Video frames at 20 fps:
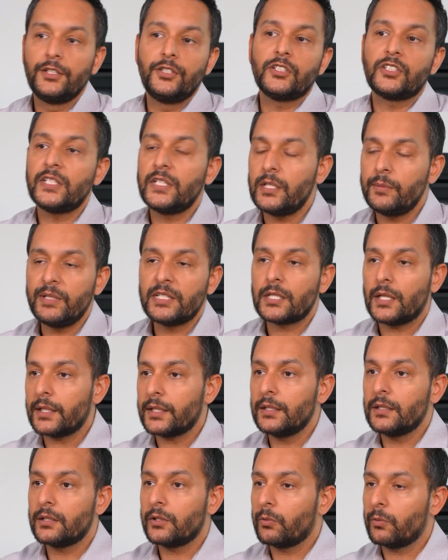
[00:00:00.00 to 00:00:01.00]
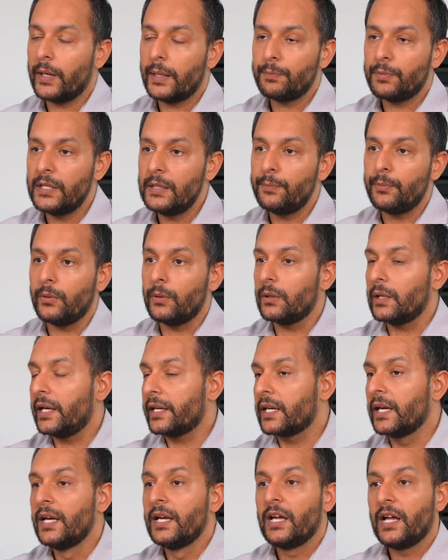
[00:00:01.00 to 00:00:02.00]
You just need to be talking to the right people. And
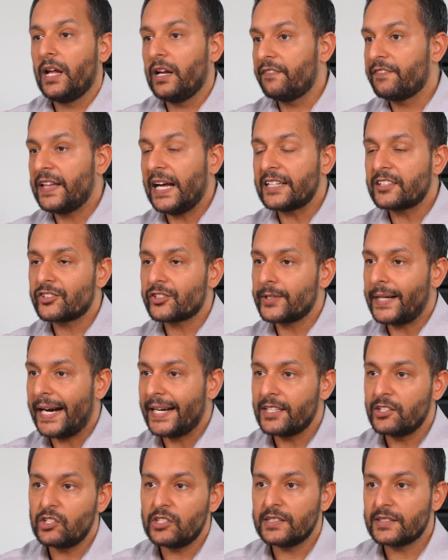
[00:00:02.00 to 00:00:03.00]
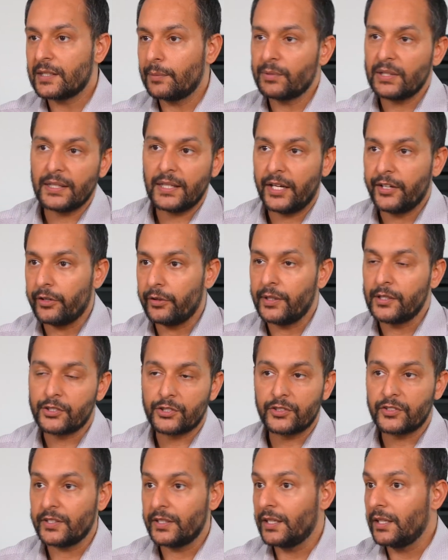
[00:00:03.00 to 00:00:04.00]
if that strategy is something that you're
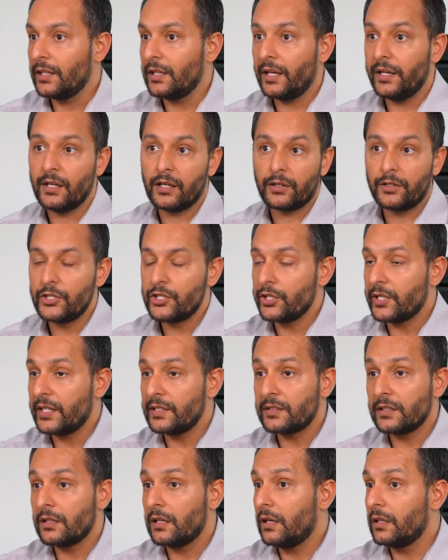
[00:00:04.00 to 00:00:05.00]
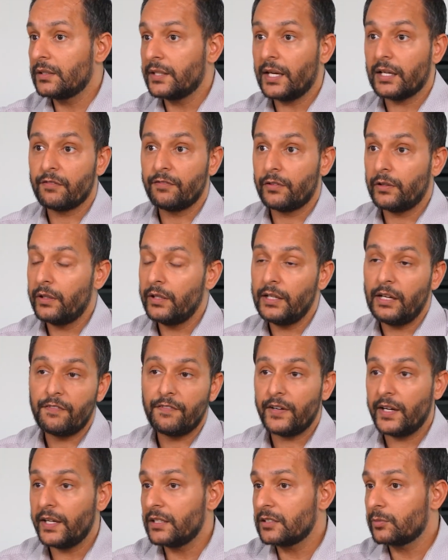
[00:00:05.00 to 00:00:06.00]
interested in, I encourage you guys to contact Vern at
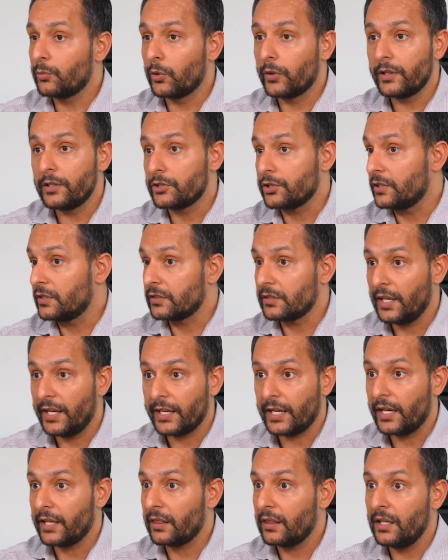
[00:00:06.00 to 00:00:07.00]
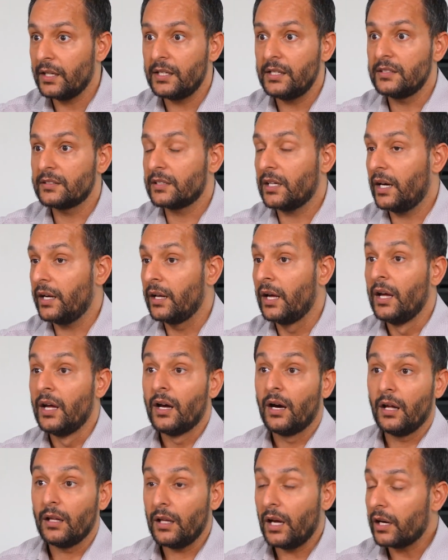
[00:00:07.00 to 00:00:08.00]
Fidus Mortgages. I think he's got
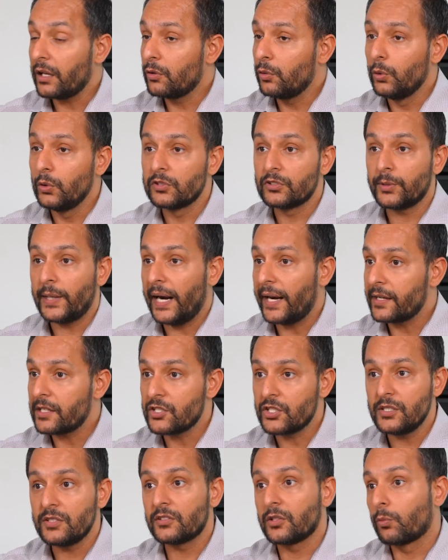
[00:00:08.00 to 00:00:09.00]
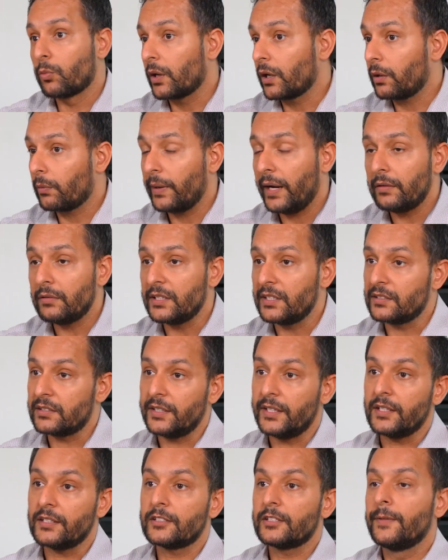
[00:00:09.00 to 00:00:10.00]
a lot of cool strategies to work around these
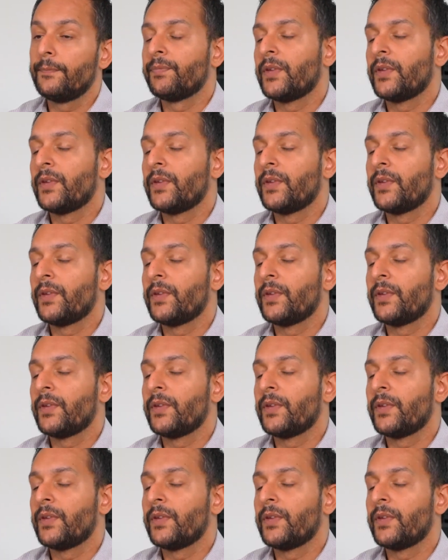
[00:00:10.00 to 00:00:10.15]
things.